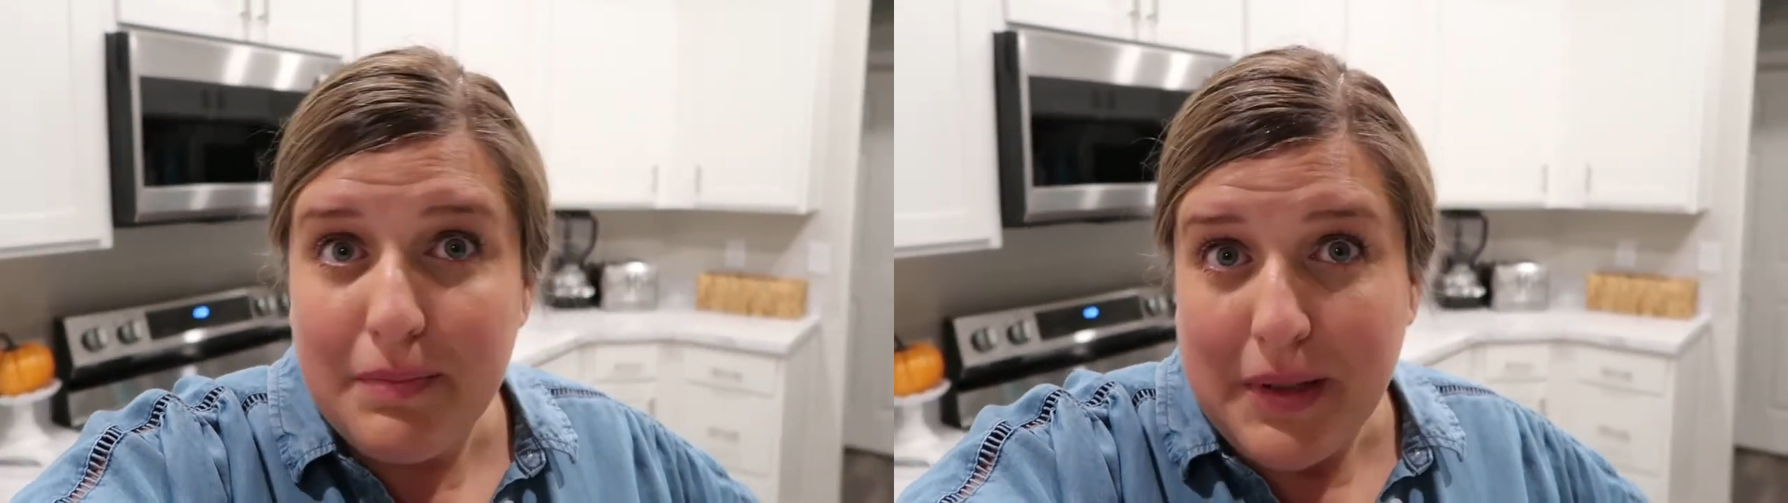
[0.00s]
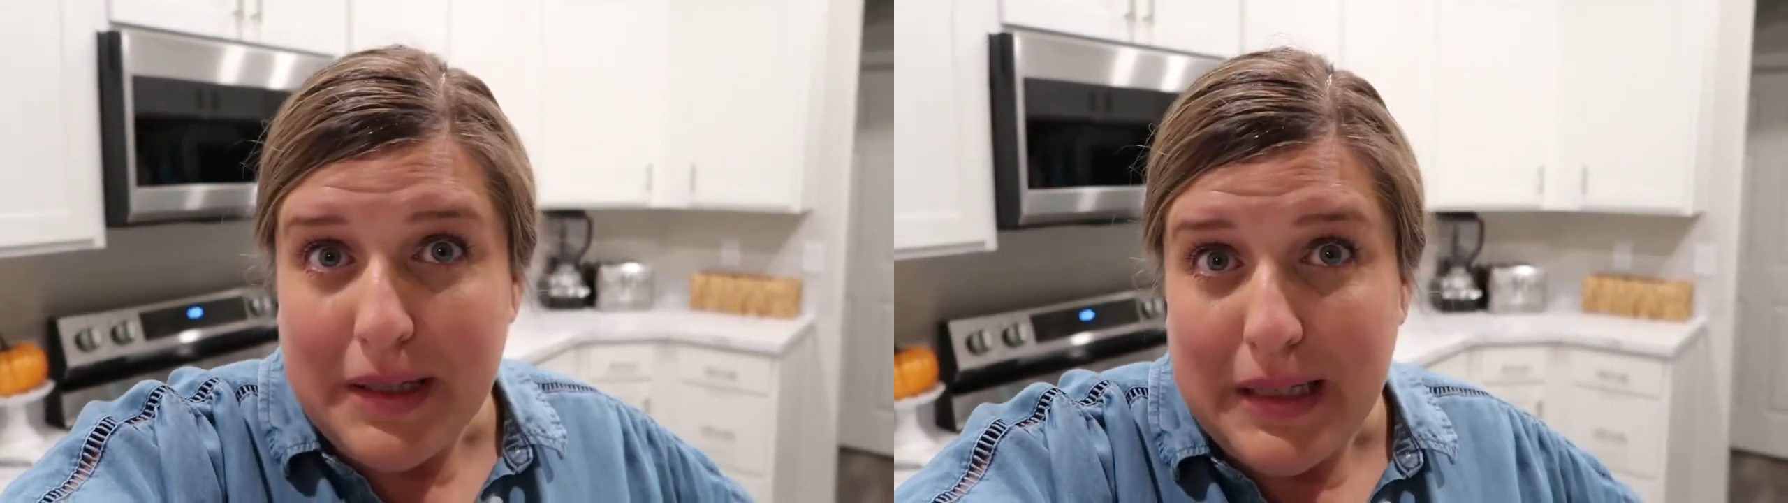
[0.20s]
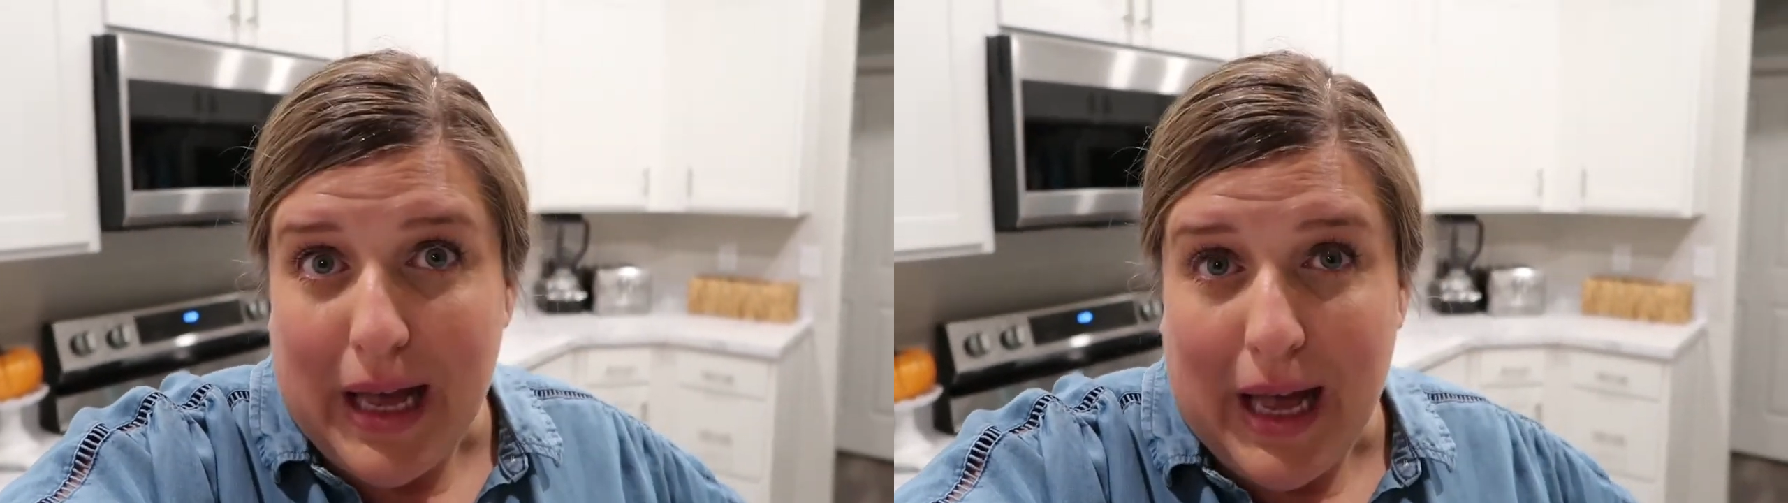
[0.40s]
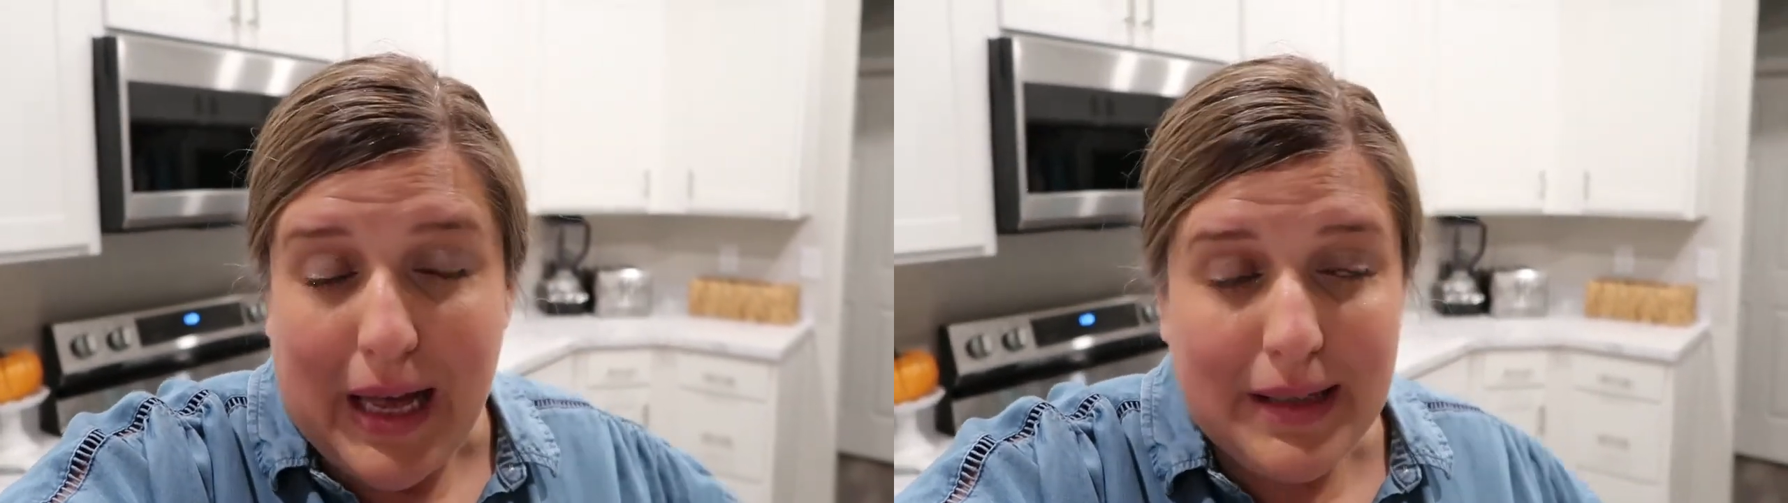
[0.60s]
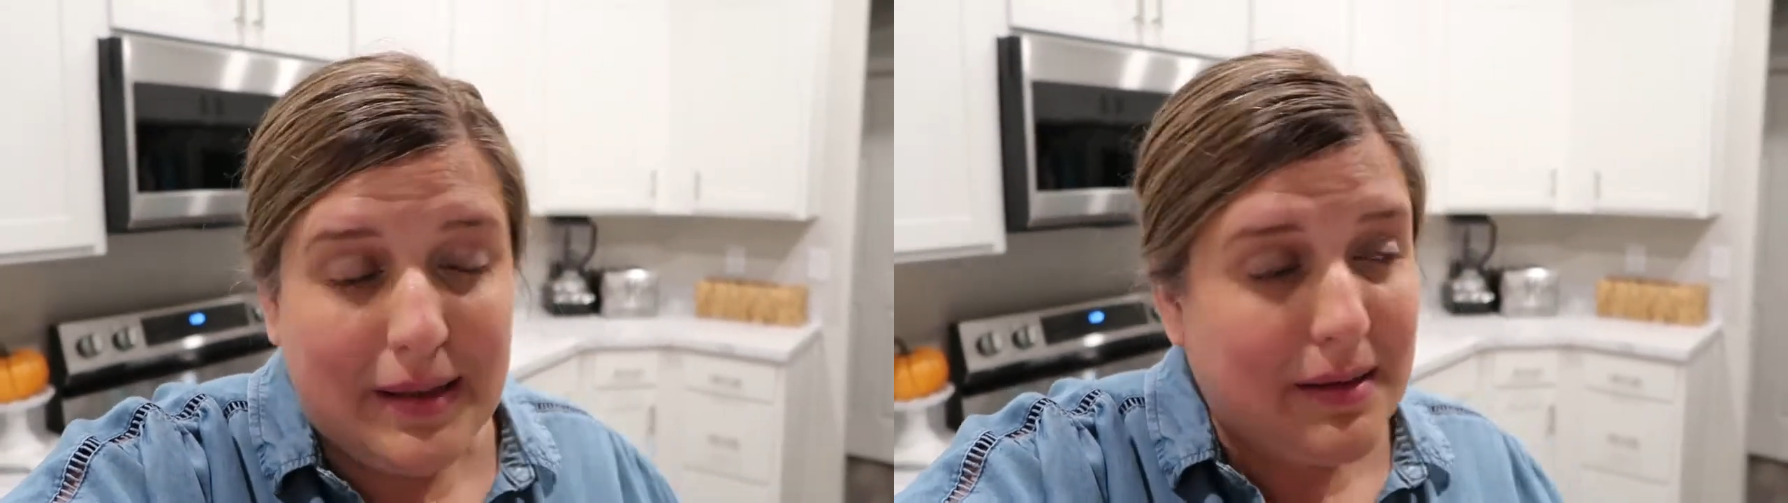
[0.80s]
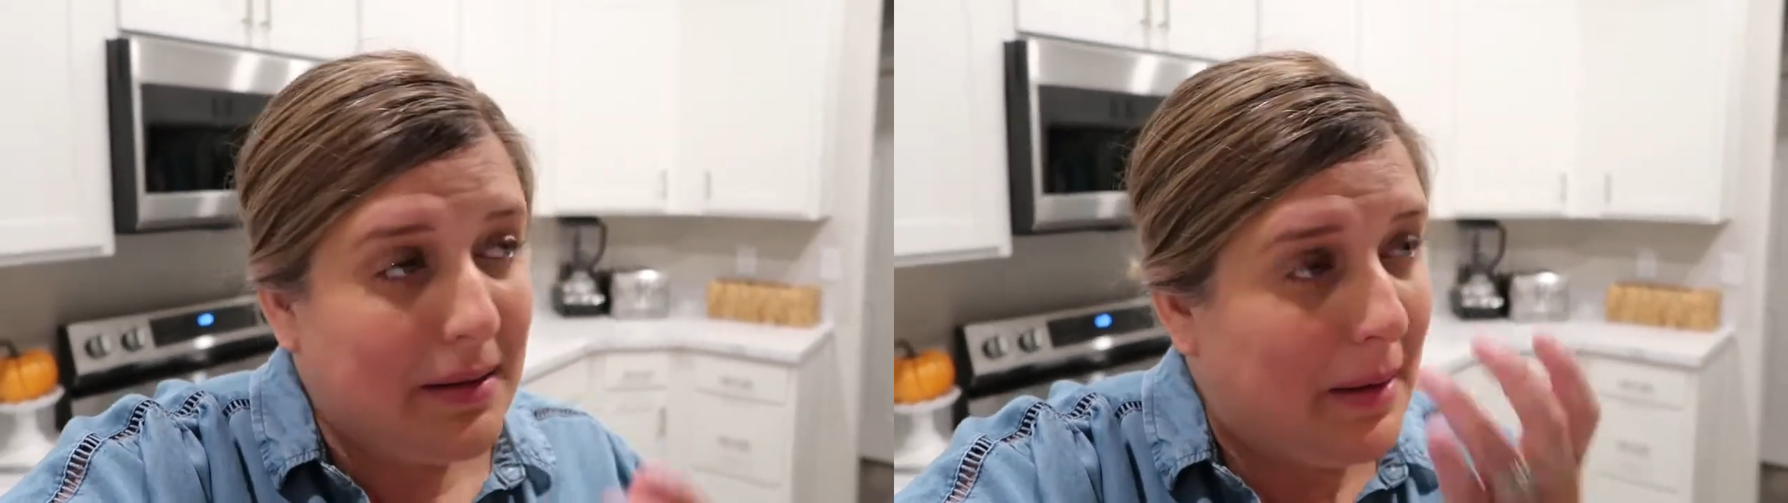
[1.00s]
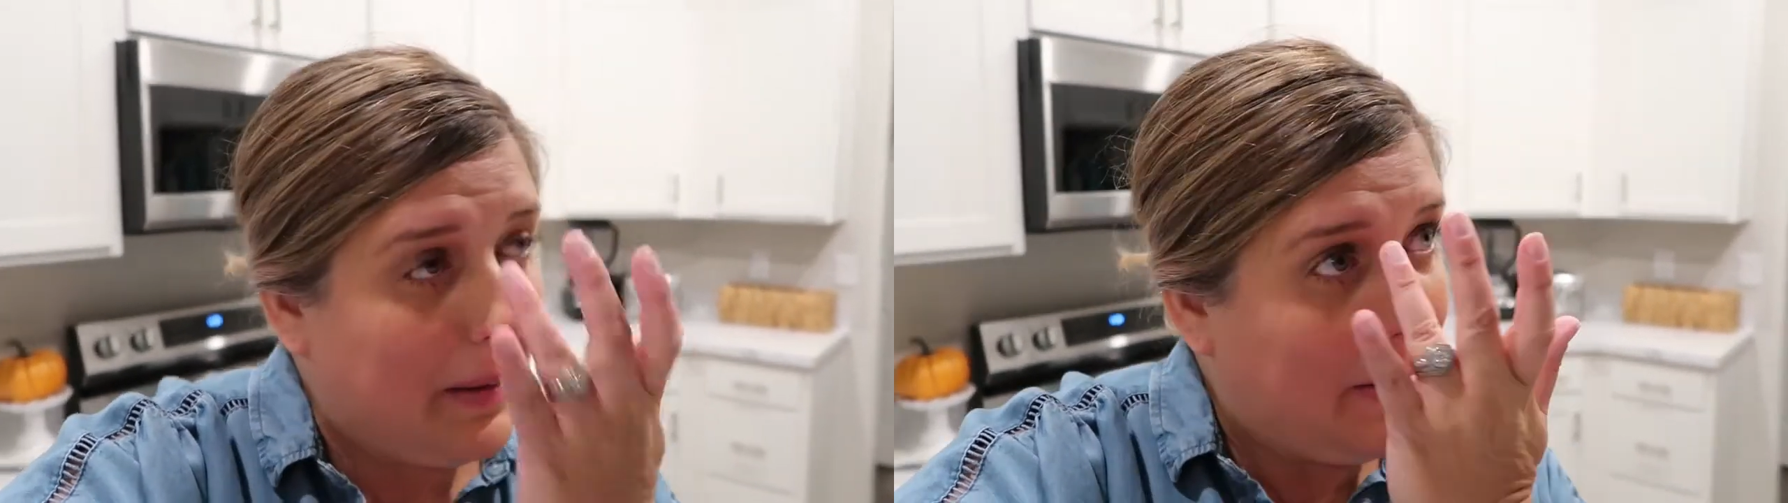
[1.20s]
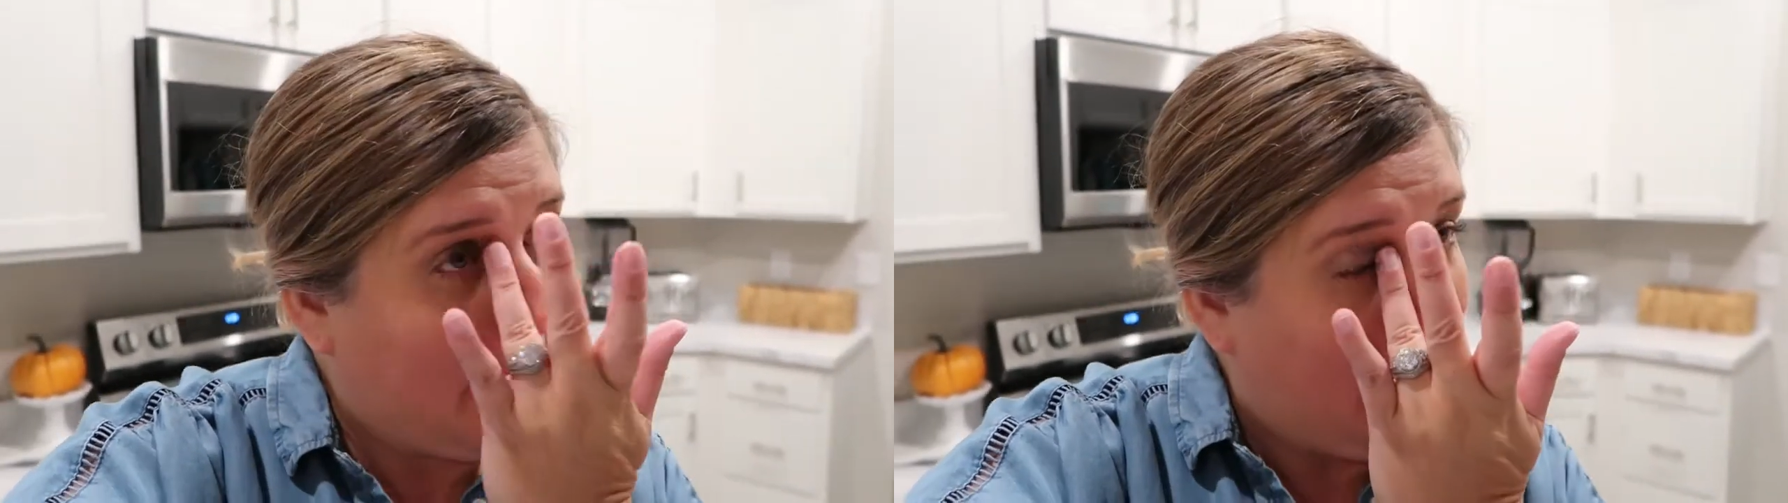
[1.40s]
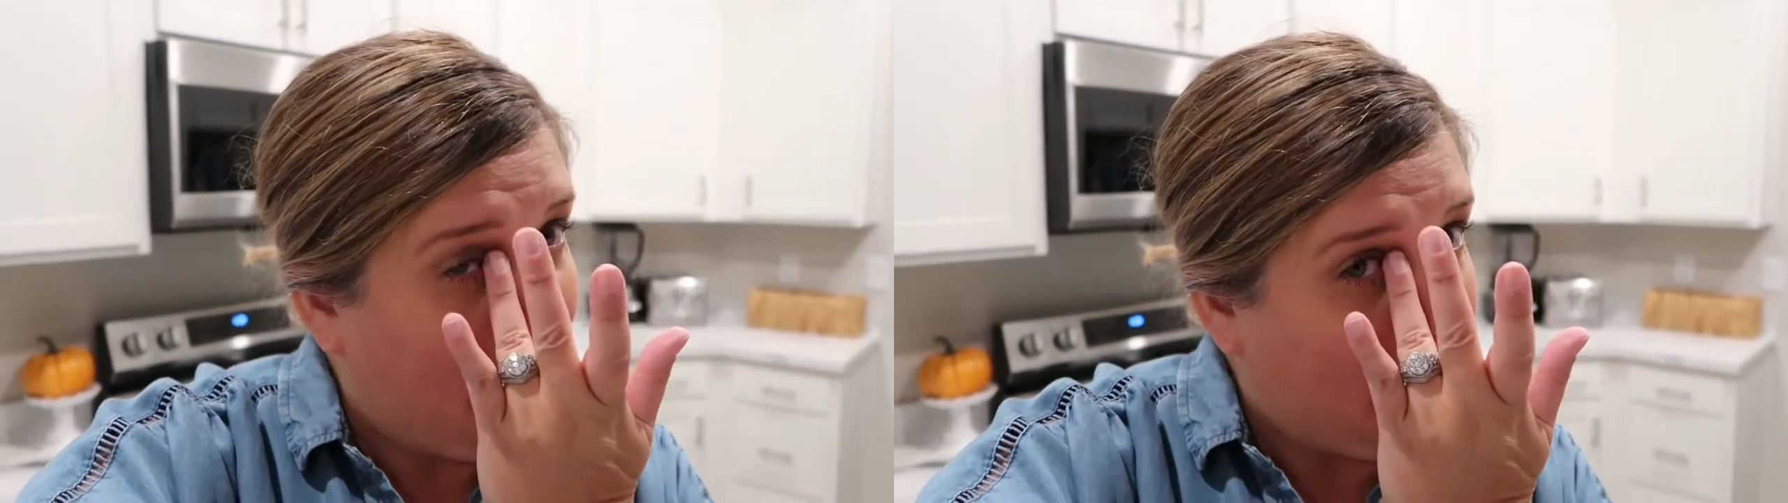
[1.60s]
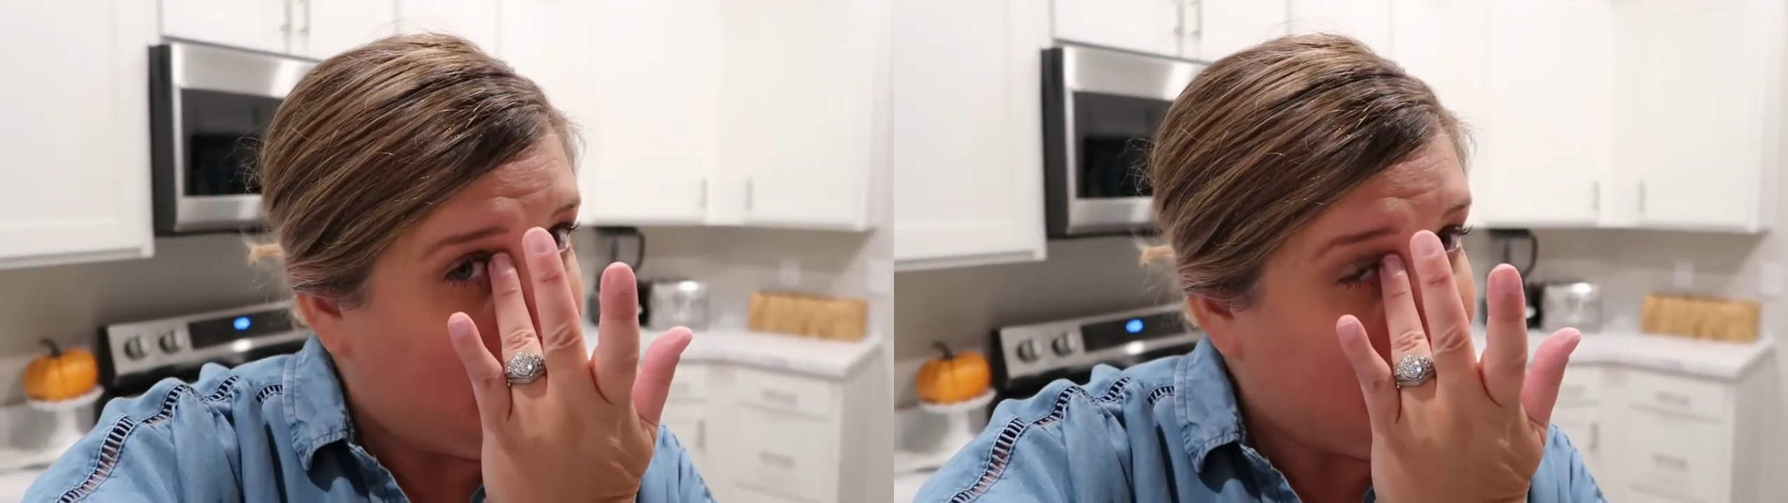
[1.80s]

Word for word: because it has. I